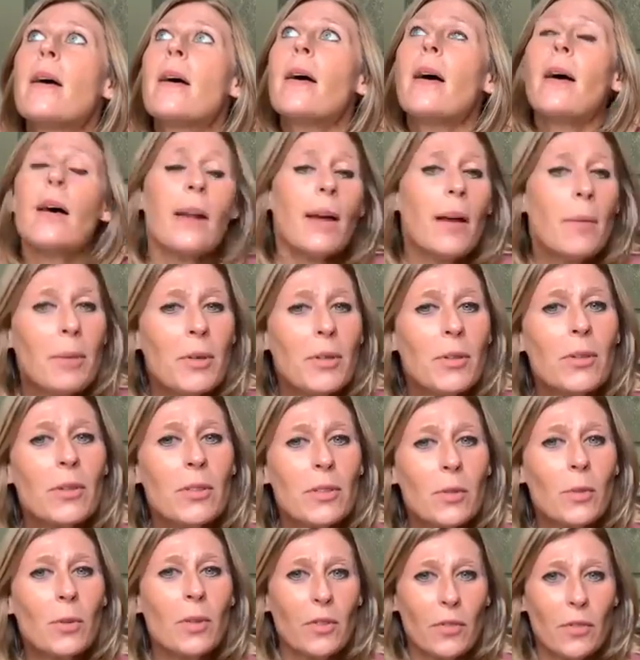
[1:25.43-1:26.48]
And I've been doing
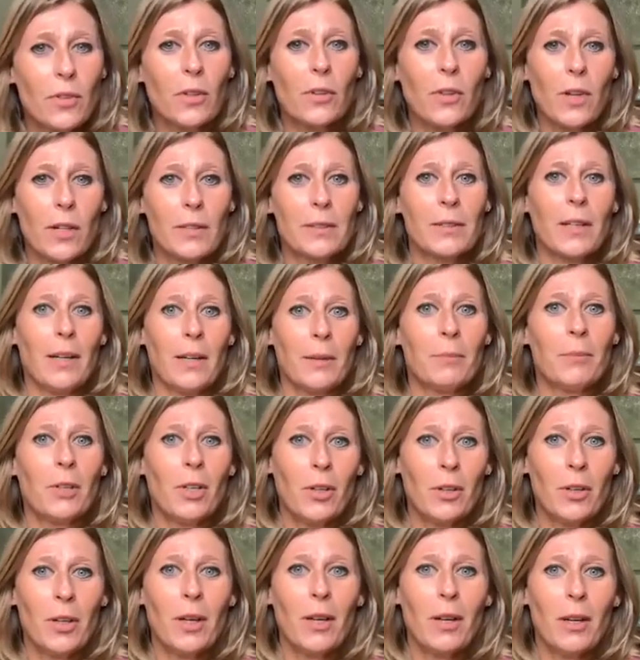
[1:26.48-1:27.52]
this work for a long time,
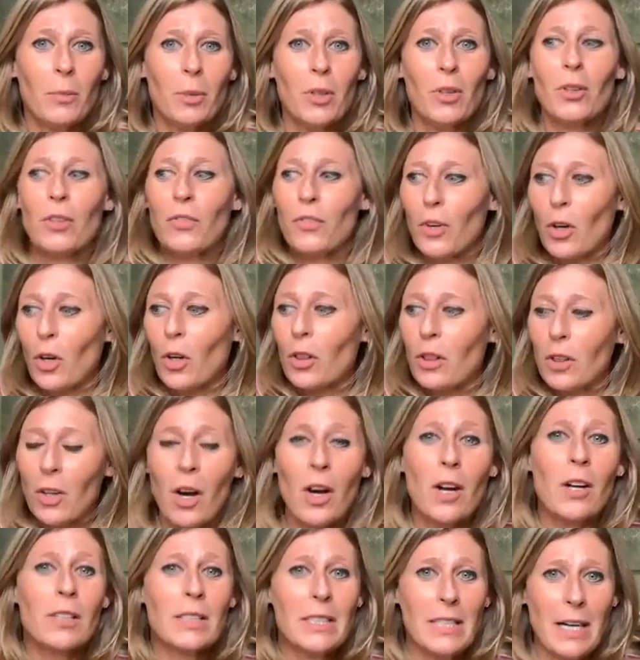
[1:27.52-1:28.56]
okay? I've been doing it for a
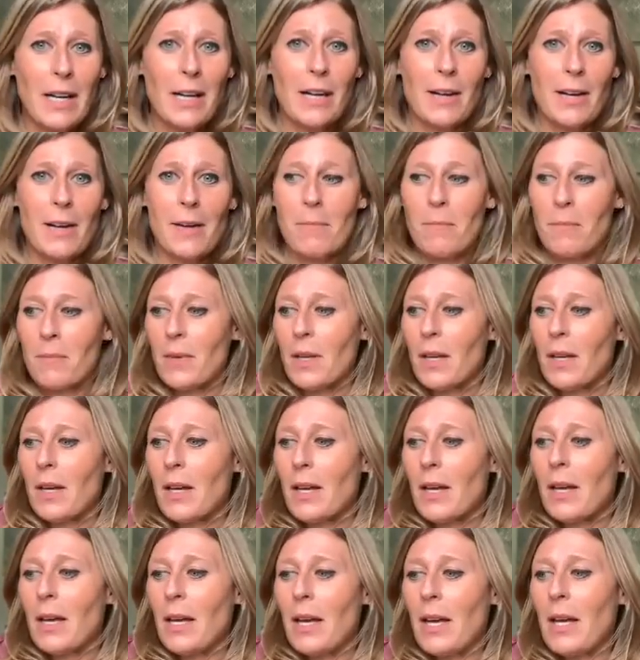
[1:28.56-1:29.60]
long time,
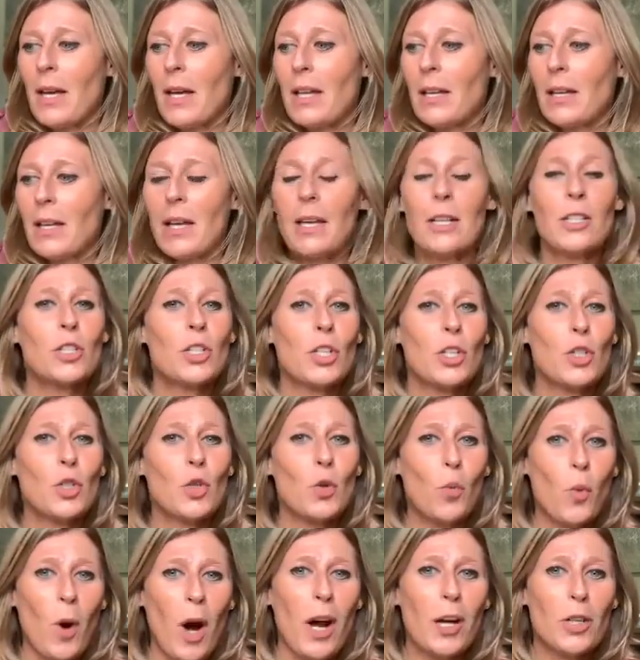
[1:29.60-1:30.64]
and just to
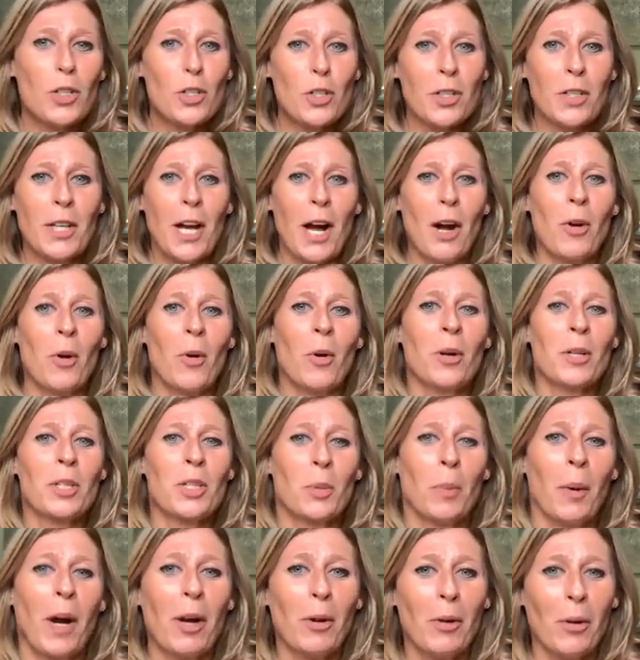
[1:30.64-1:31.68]
watch the downward
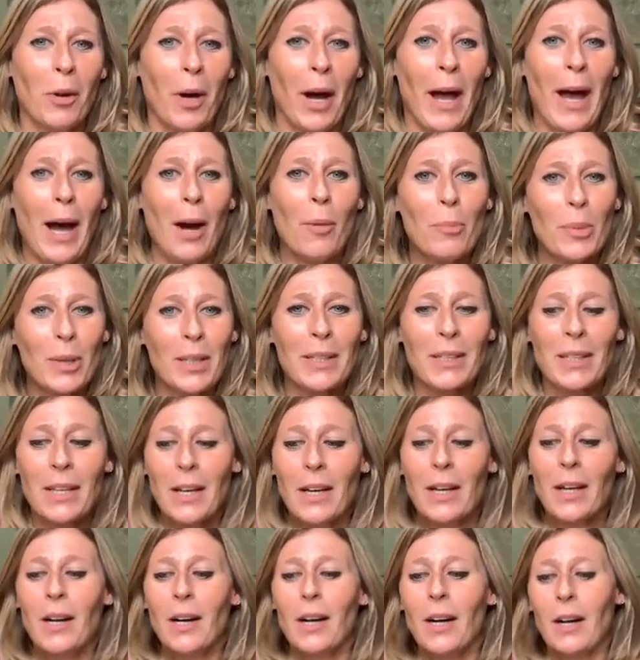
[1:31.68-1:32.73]
spiral happen
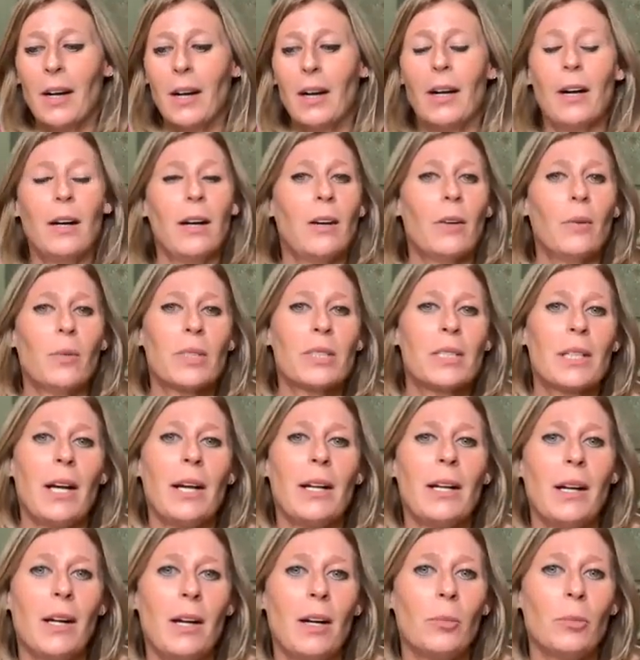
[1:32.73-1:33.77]
was kind
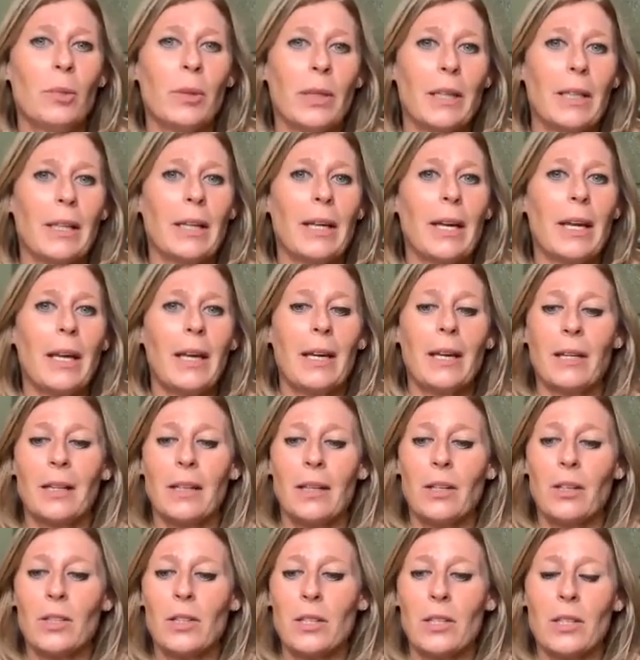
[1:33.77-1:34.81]
of humbling. And
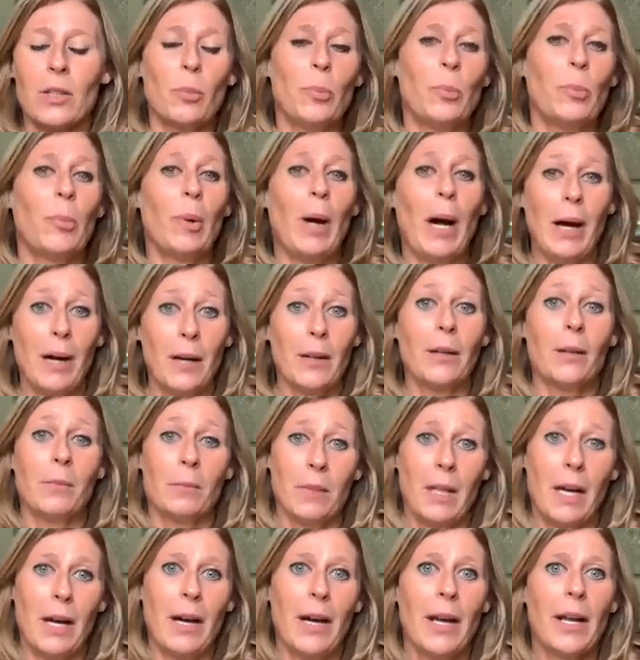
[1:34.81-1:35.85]
here's the bottom
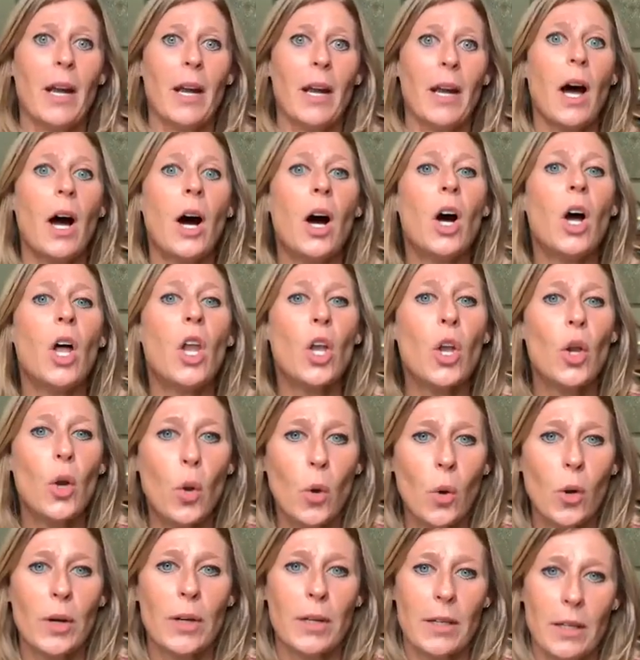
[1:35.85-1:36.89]
line:
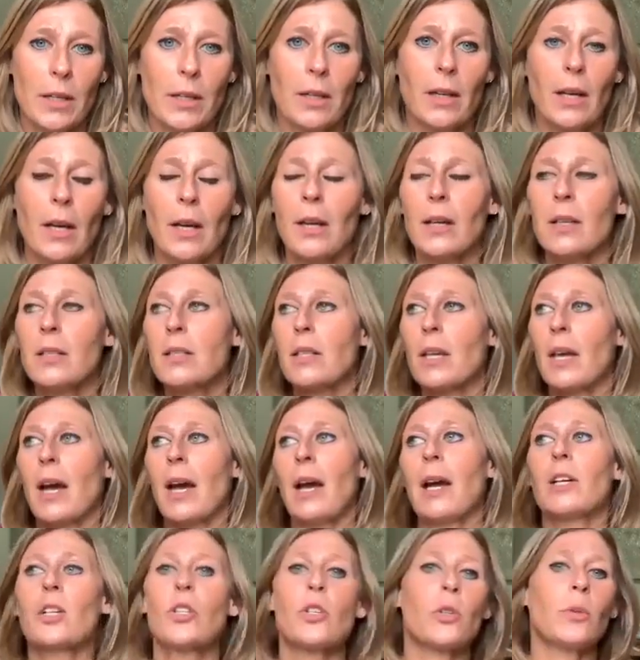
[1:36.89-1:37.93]
annoying. It's
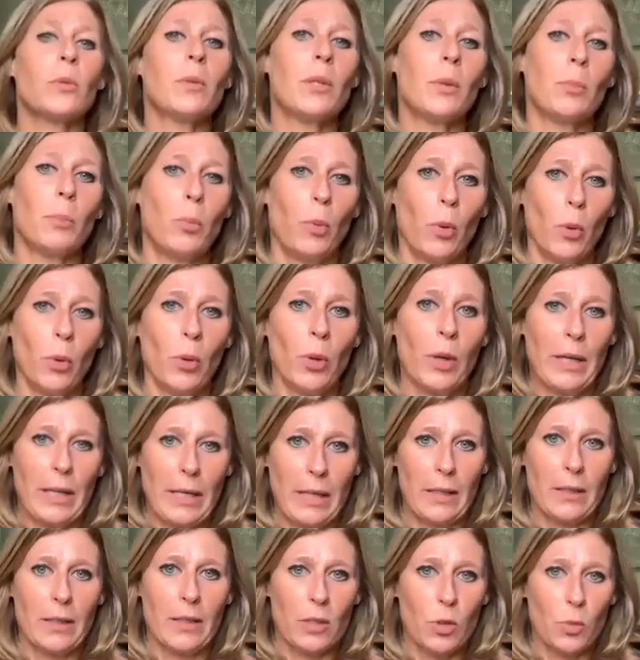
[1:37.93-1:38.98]
actually boring
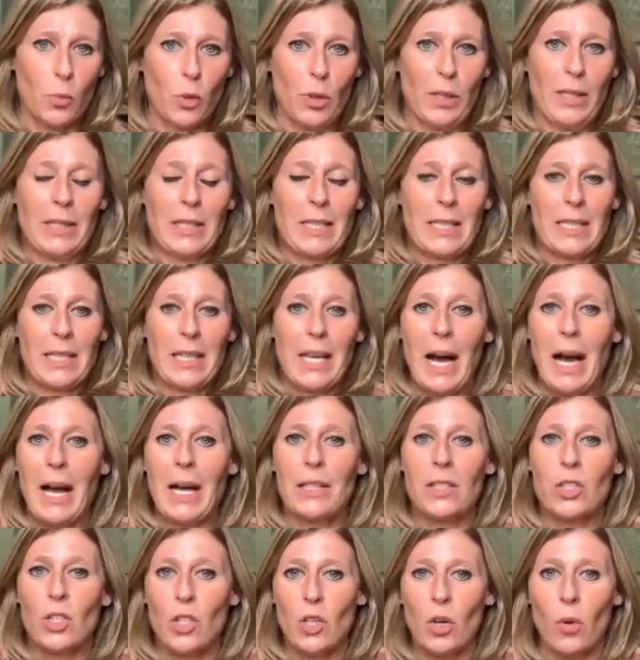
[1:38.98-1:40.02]
at this point. It's
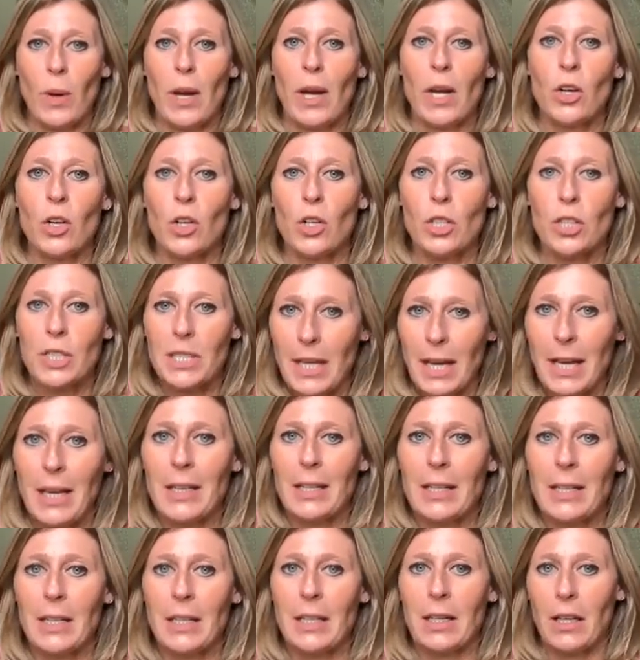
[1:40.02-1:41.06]
not so
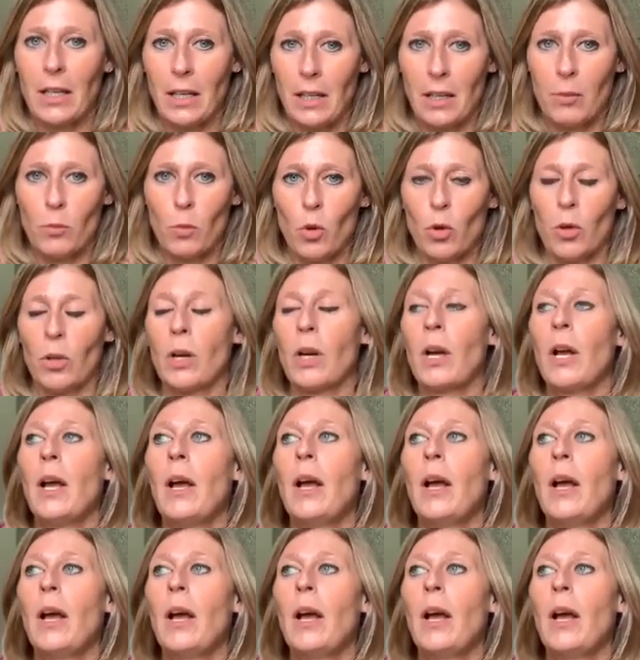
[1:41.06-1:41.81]
entertaining anymore.